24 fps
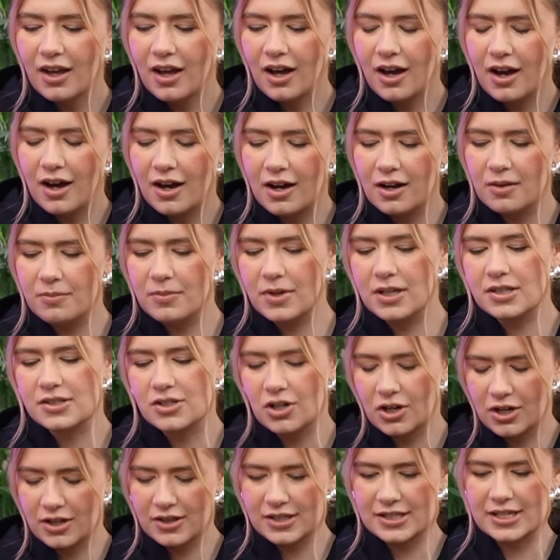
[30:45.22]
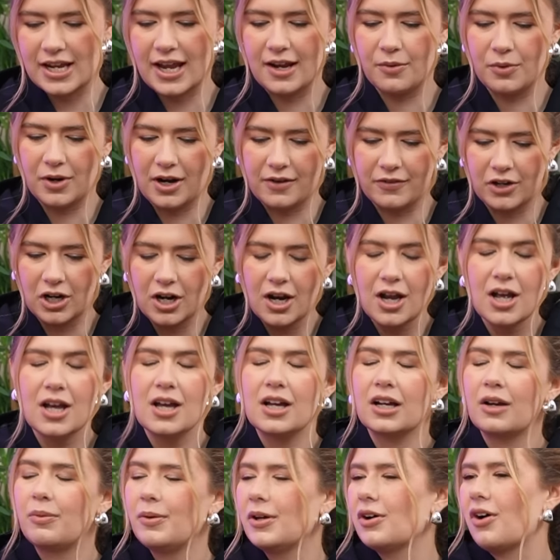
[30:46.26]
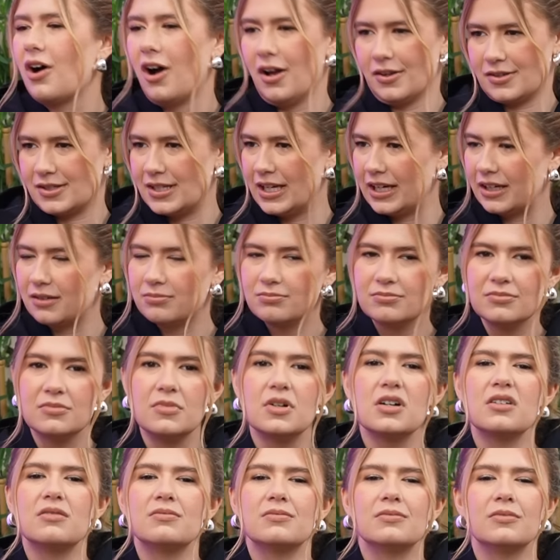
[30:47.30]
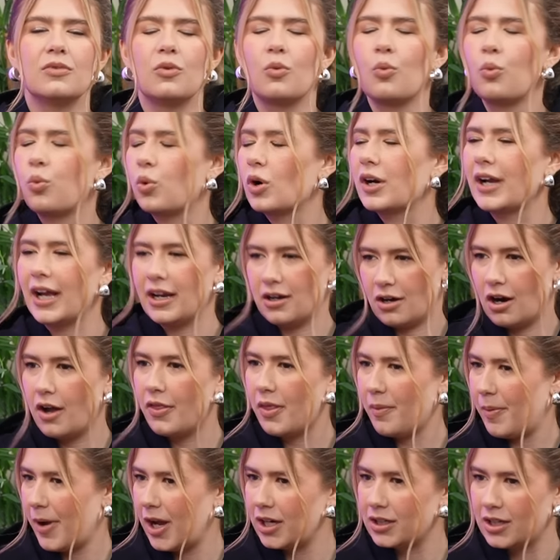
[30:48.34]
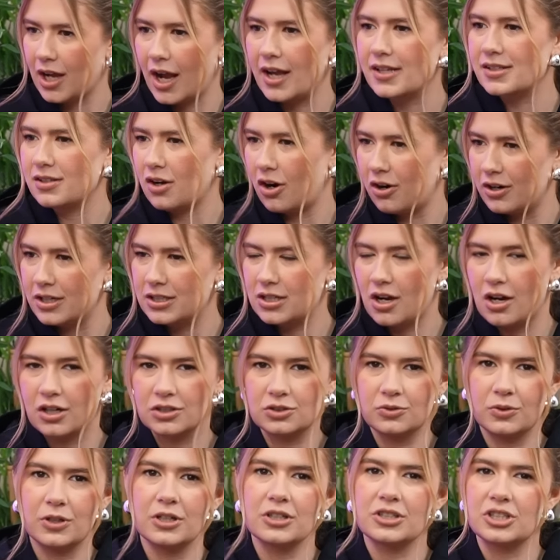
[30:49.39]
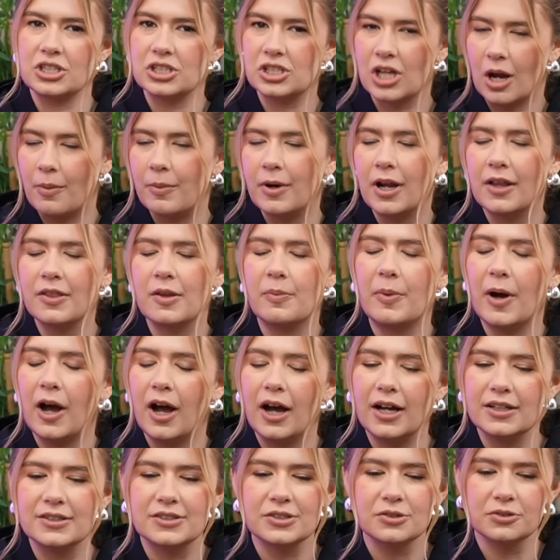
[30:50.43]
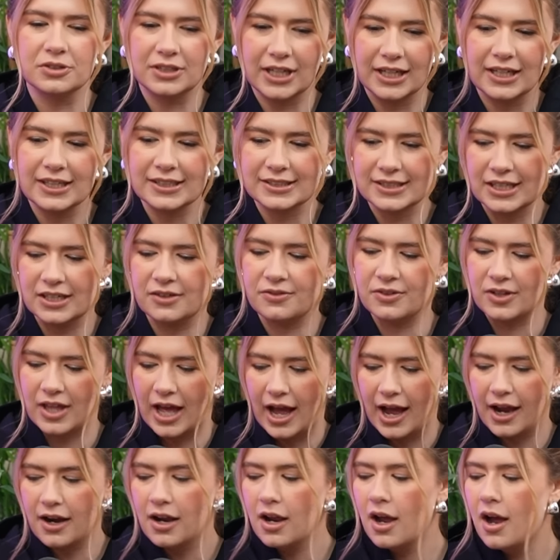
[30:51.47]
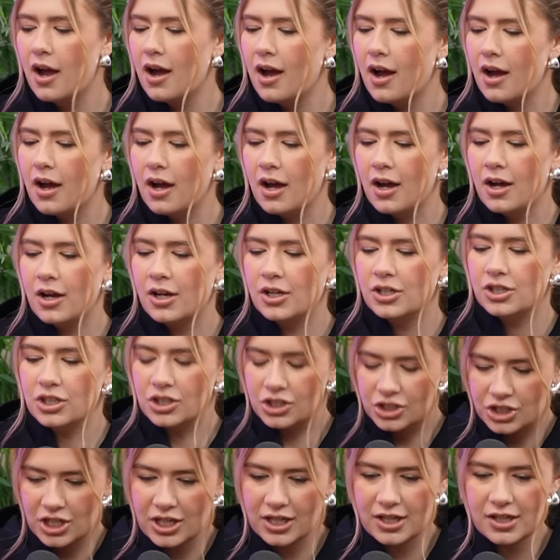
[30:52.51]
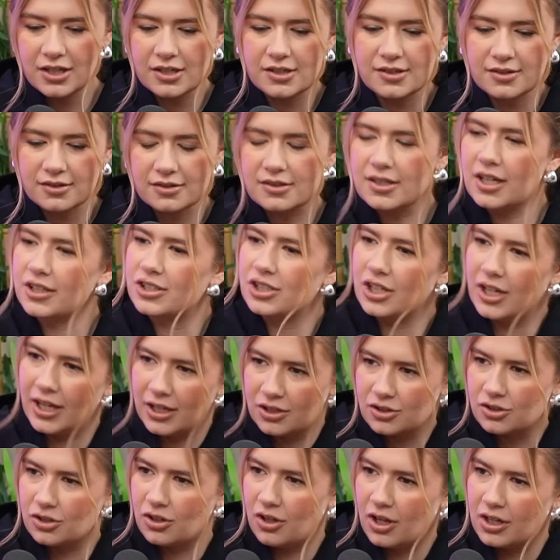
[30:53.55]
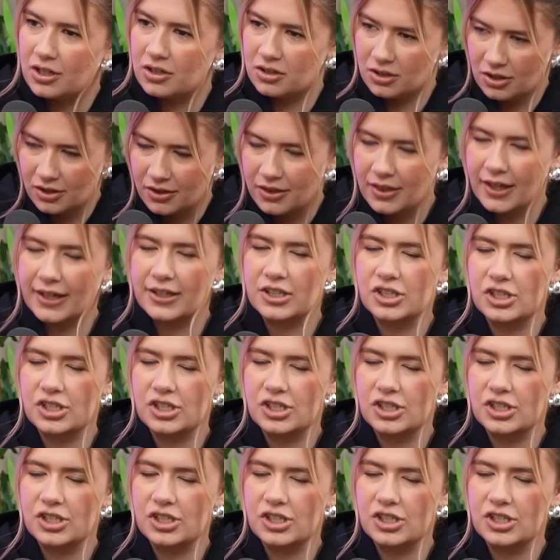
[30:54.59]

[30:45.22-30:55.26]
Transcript: started the day, whatever. Camille Caustic. We're getting her on the podcast. Already talked to her. She's coming on the pod. So get excited for that. She is such an angel on earth. Like